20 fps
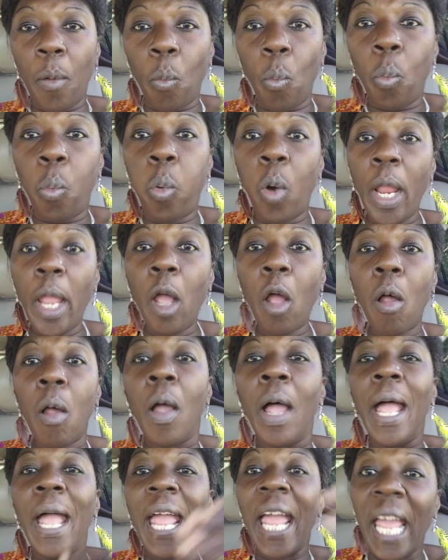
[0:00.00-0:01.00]

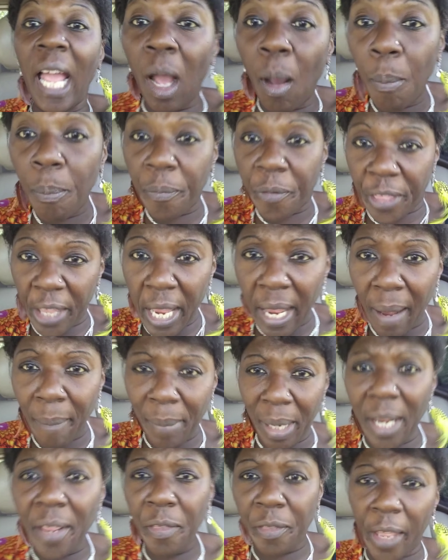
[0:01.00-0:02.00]
will help
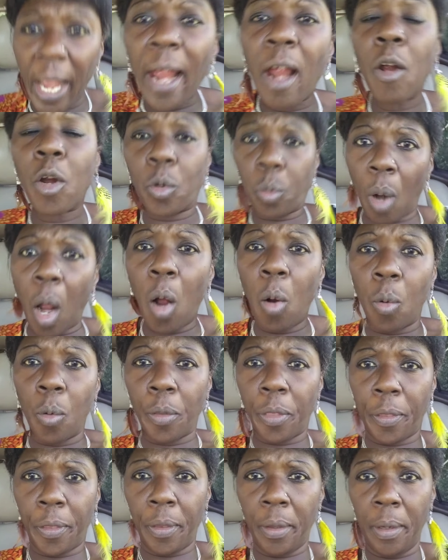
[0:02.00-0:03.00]
them in their
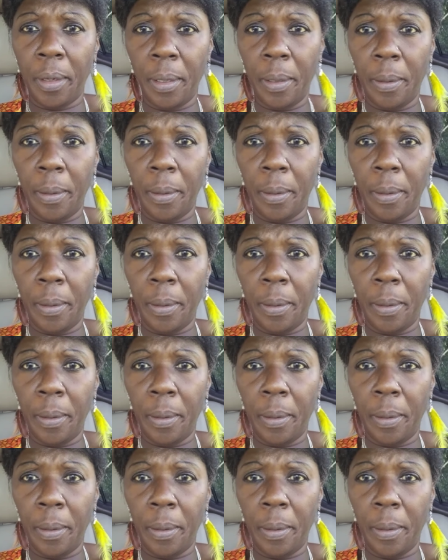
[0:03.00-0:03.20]
growth.